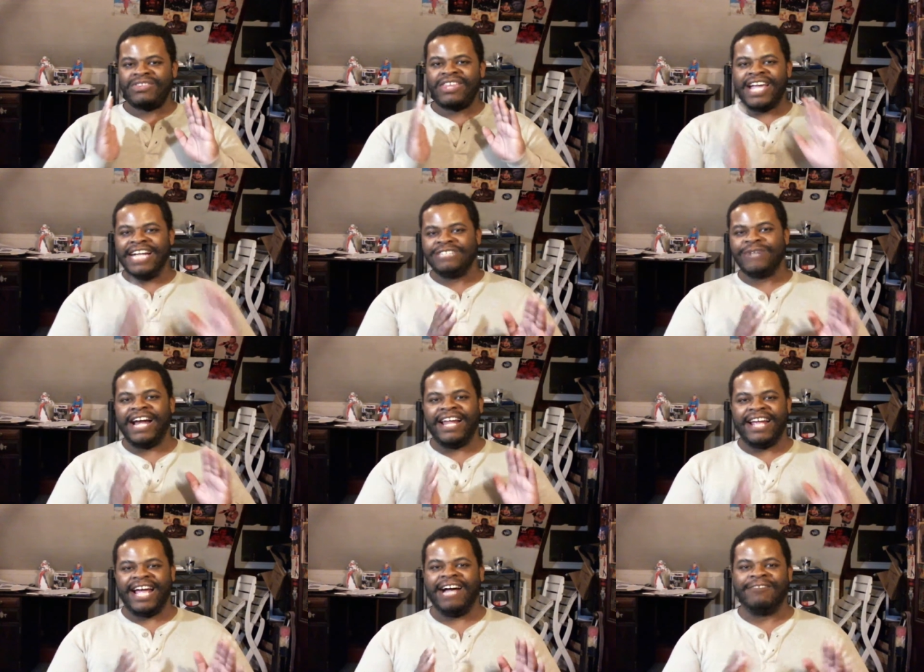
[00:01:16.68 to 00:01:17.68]
I try to
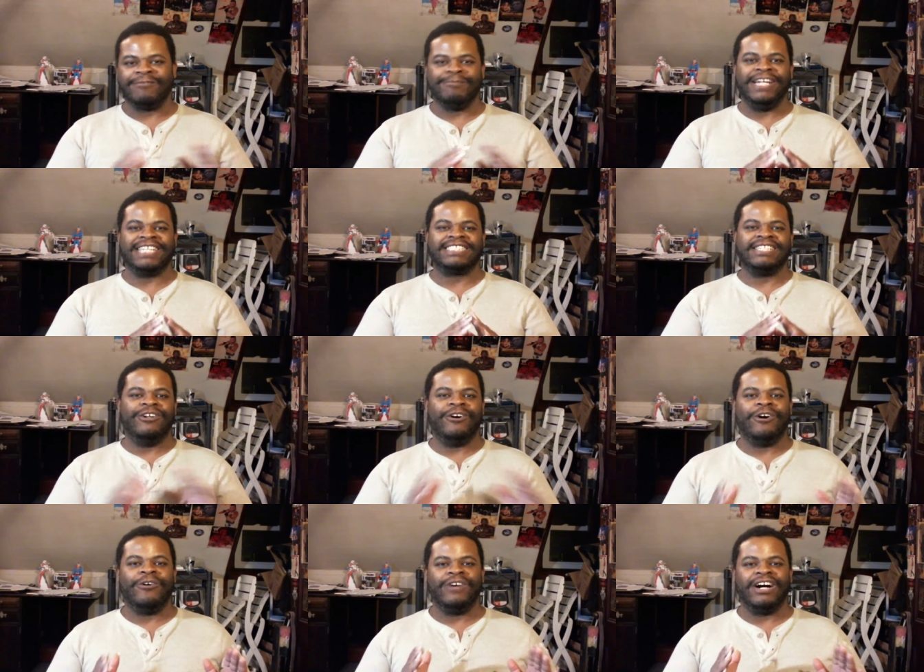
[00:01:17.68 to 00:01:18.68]
have next to
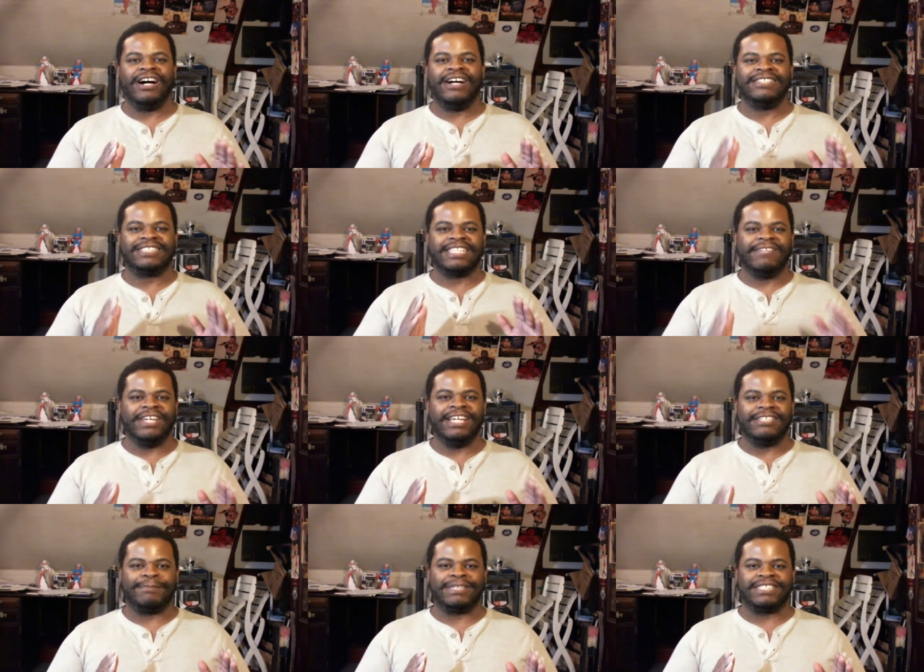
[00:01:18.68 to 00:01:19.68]
no significant
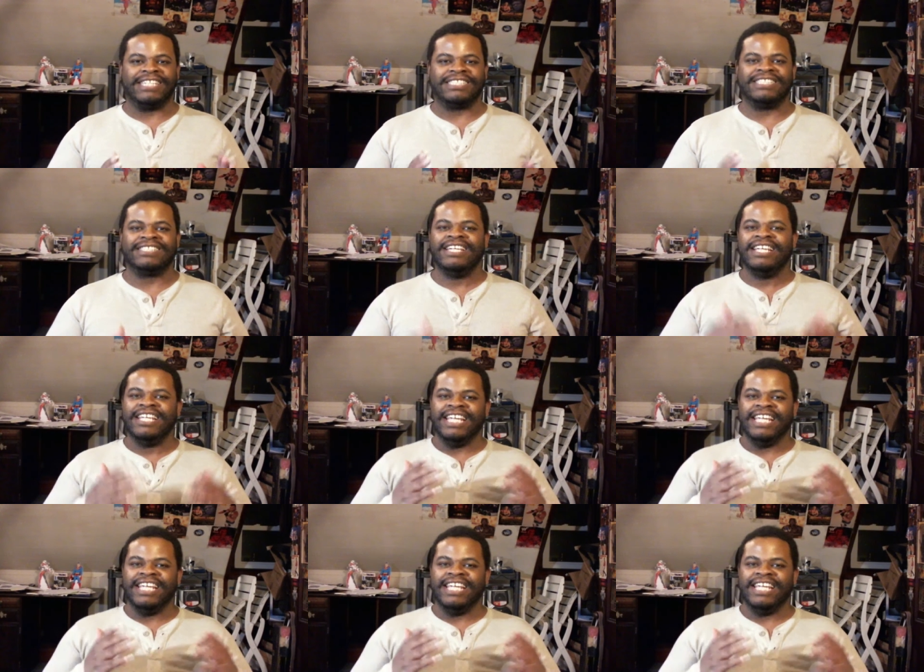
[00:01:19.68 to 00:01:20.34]
expectations,